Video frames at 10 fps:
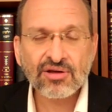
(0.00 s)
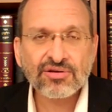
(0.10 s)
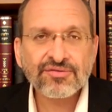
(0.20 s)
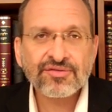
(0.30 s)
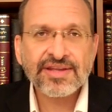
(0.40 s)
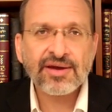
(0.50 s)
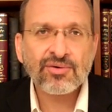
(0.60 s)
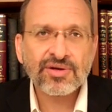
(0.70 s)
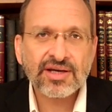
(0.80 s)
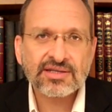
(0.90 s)
out of
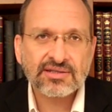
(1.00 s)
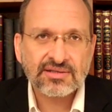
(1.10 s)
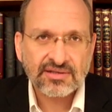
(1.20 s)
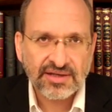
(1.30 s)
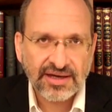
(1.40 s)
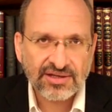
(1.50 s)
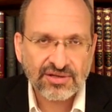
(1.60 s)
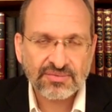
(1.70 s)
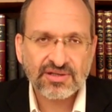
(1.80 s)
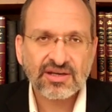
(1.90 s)
narrowness,
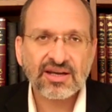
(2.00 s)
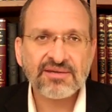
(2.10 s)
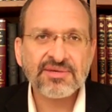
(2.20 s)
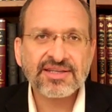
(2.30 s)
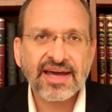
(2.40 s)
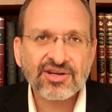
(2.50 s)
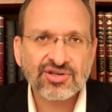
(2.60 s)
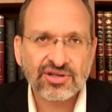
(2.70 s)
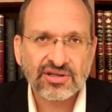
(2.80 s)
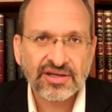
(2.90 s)
Egypt,
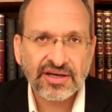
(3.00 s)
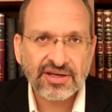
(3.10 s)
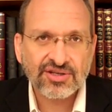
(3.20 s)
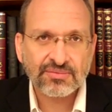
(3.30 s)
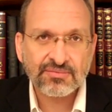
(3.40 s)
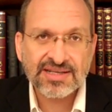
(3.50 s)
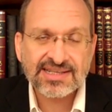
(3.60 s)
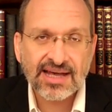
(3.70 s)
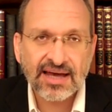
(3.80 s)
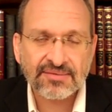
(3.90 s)
limitation, Egypt,
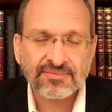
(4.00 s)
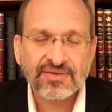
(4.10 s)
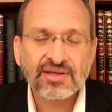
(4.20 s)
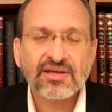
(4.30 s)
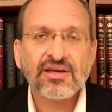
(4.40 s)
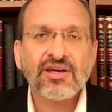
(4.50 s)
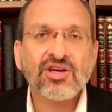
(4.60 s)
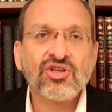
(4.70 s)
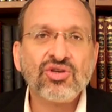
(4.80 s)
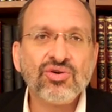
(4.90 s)
Mitzrayim,
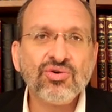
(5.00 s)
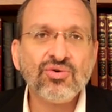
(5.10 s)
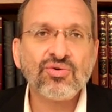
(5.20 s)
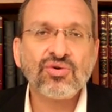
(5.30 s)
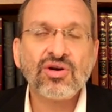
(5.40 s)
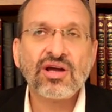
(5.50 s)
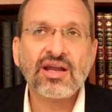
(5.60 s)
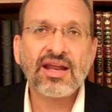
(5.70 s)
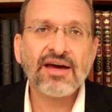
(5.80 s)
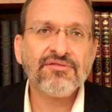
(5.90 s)
to
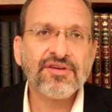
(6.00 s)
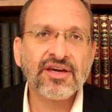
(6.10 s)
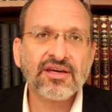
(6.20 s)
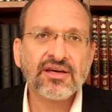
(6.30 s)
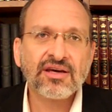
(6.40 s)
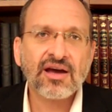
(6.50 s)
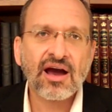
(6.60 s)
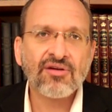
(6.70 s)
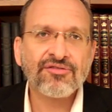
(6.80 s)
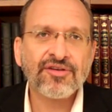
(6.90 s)
loving
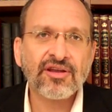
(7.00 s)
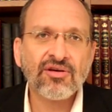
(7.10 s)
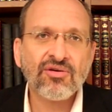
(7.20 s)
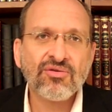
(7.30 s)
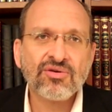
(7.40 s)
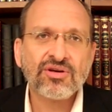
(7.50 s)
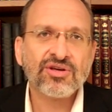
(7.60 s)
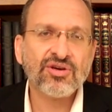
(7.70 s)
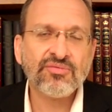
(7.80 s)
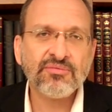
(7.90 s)
our fellow
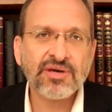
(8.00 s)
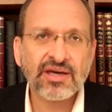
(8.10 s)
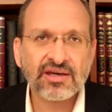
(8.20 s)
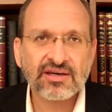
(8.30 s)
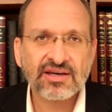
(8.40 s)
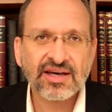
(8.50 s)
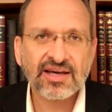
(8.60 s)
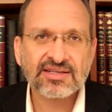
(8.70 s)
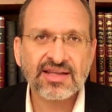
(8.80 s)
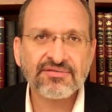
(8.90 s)
human being
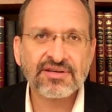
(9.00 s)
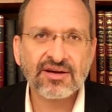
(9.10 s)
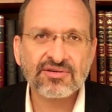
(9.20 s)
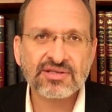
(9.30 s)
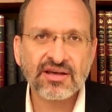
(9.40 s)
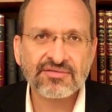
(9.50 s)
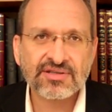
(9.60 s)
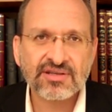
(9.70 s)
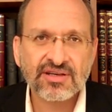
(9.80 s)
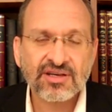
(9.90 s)
as loving
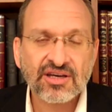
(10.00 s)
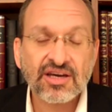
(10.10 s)
ourselves,